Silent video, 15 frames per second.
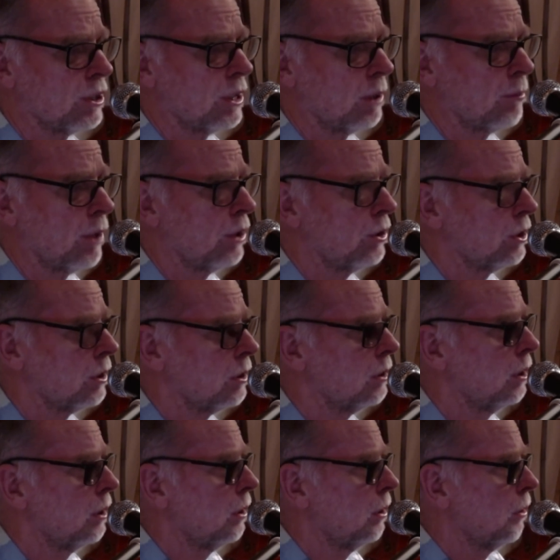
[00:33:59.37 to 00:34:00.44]
emotion
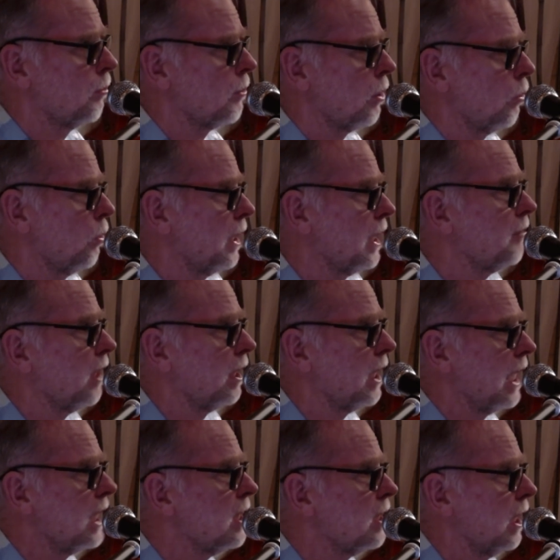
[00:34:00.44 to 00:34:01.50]
or whatever,
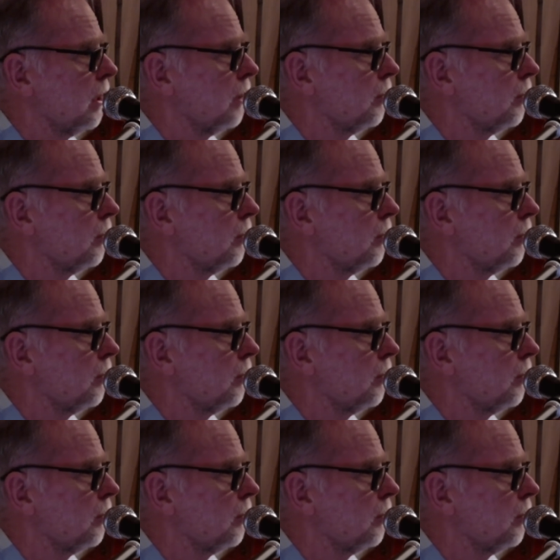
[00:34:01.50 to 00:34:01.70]
anything,